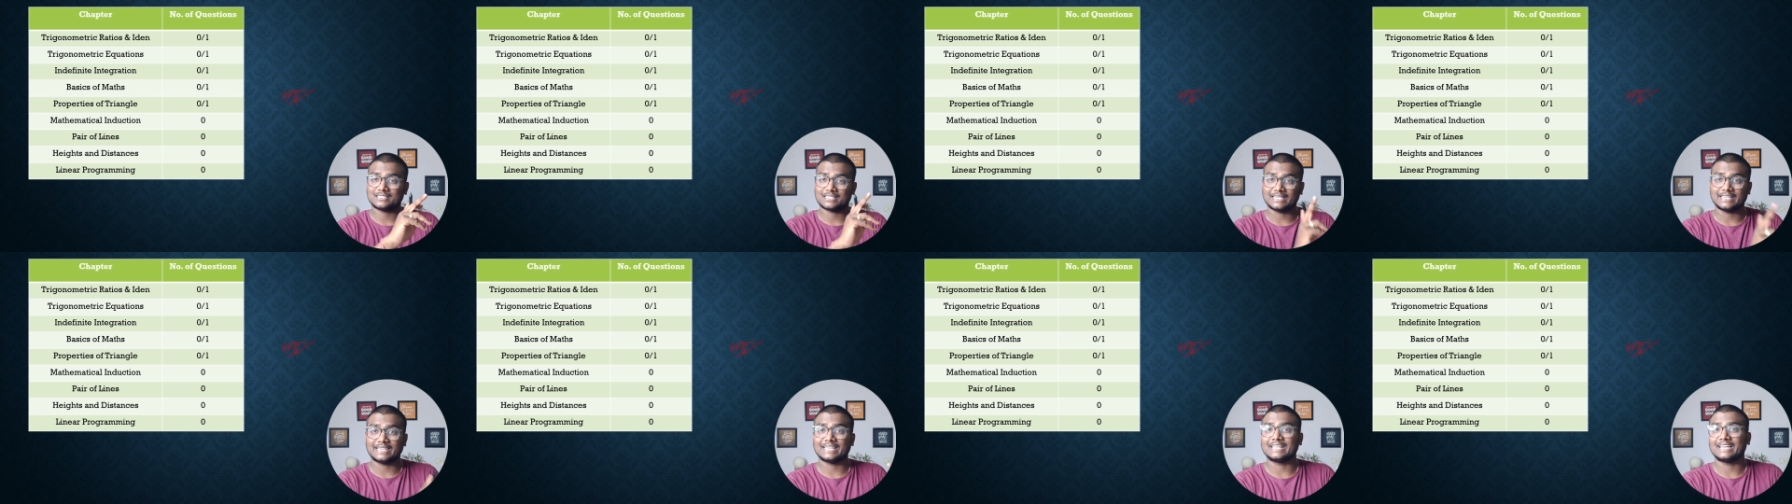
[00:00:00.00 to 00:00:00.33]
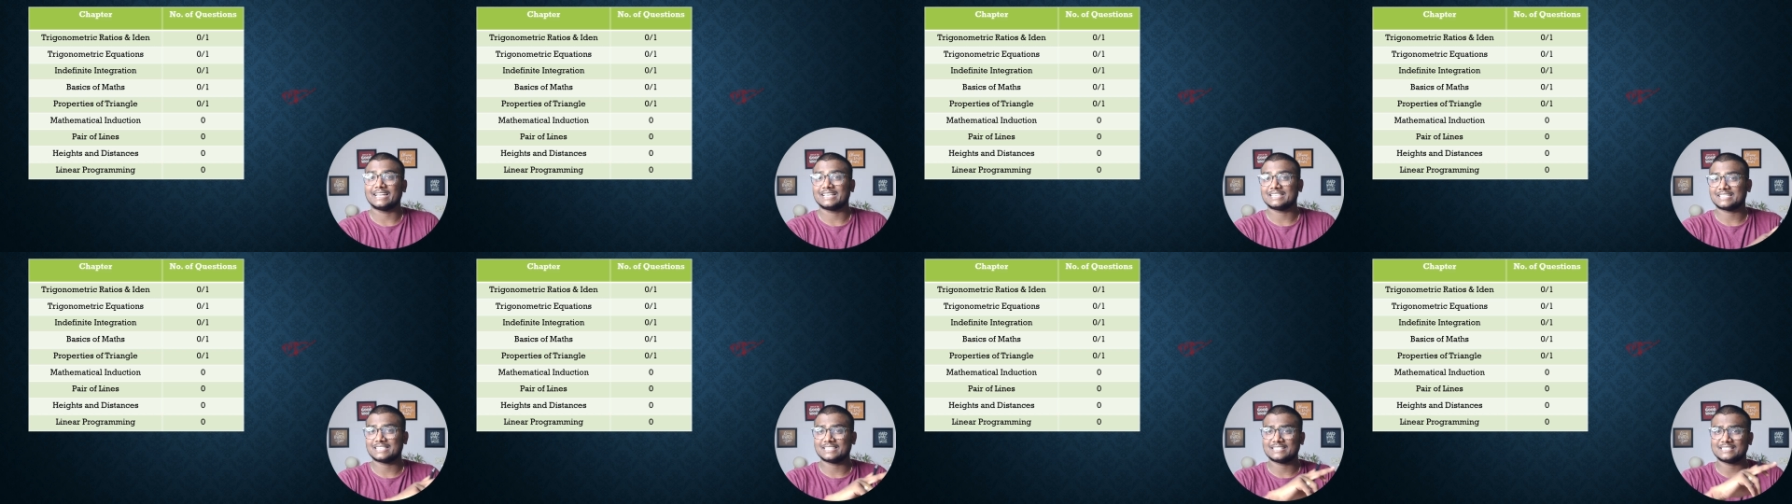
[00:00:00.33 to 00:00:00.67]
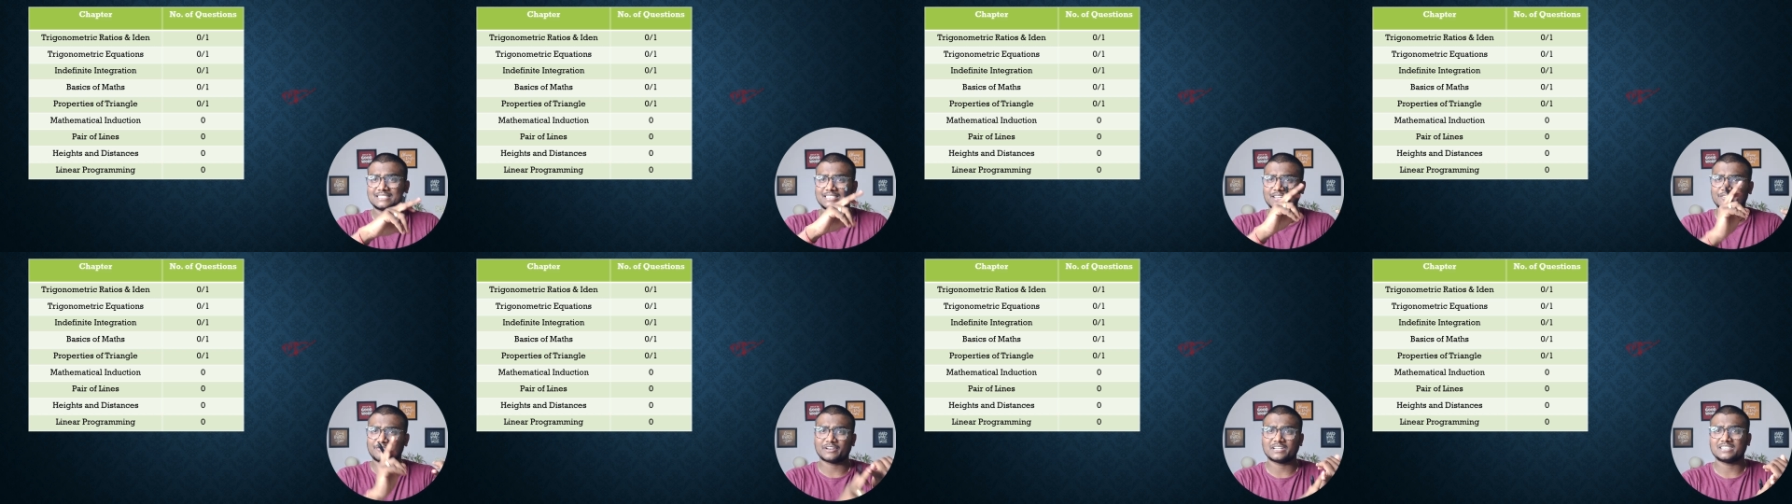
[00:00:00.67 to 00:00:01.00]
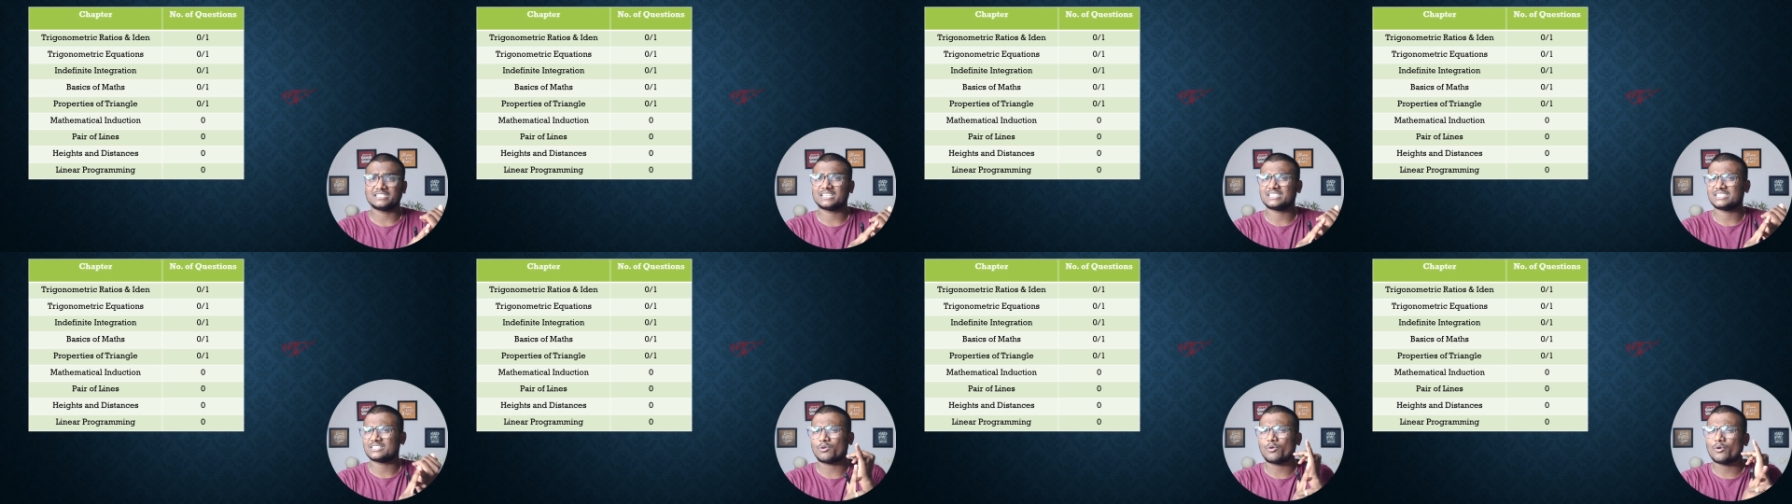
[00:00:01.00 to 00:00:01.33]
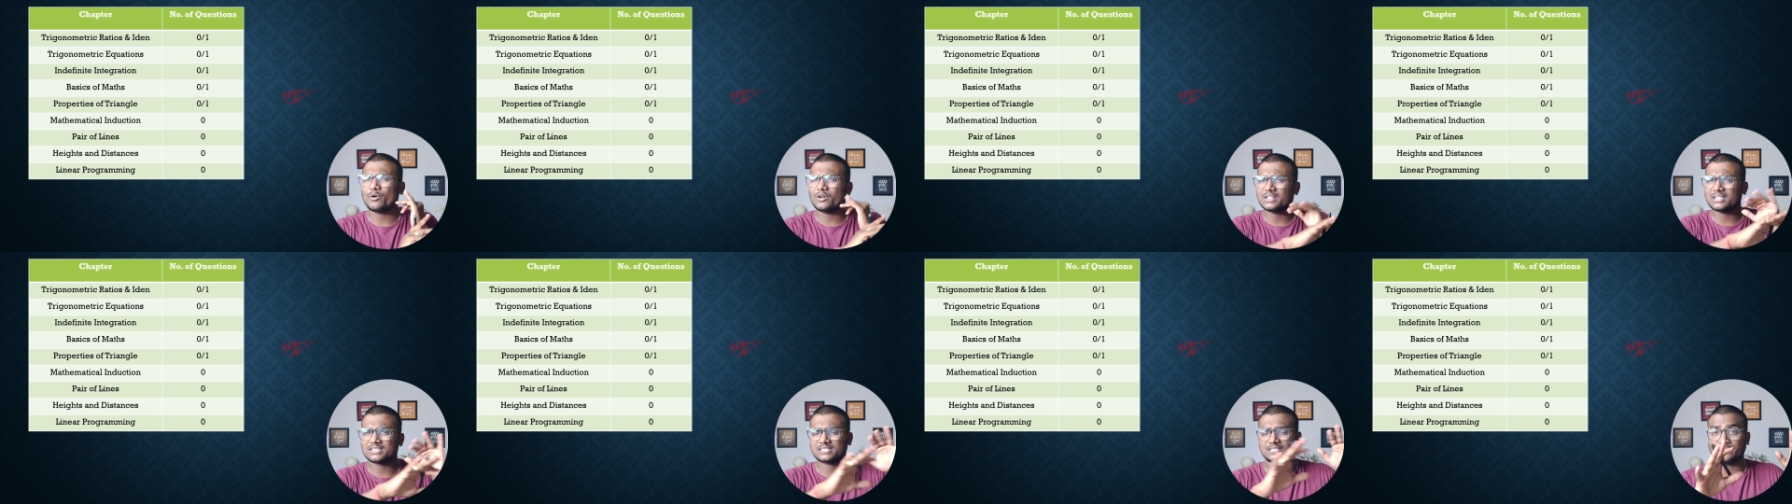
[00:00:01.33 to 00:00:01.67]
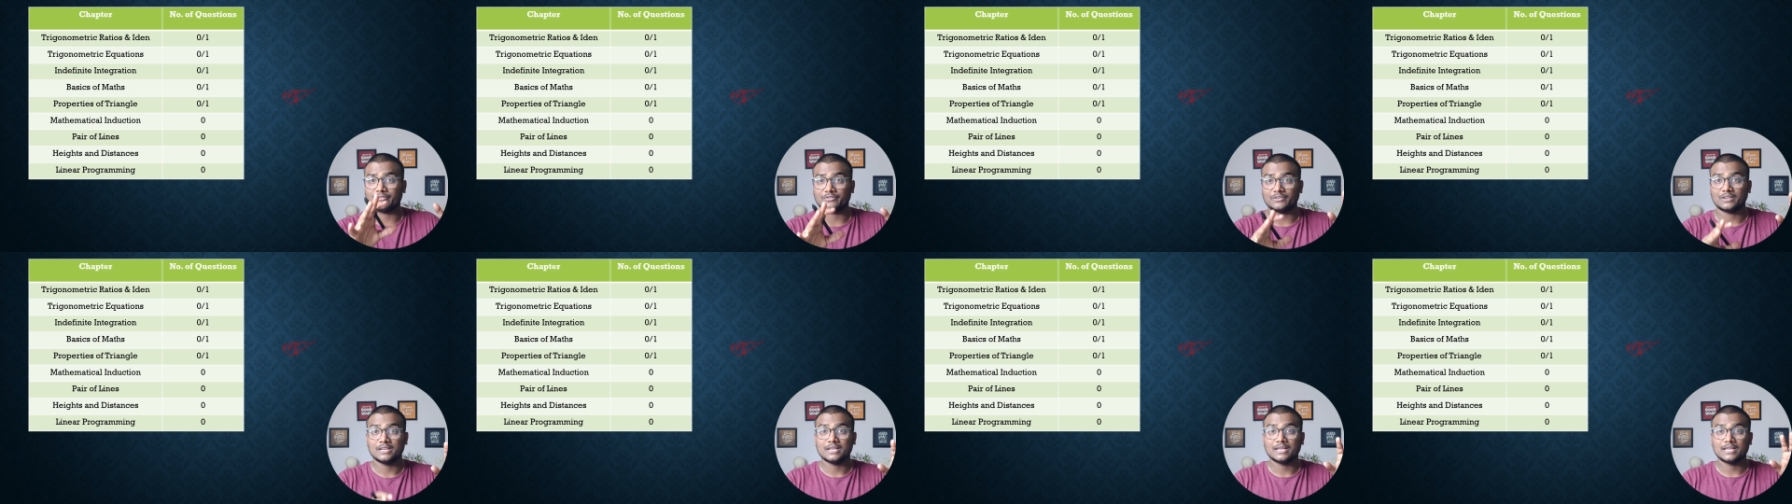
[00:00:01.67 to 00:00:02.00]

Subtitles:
integrations, differentiation, all the stuff.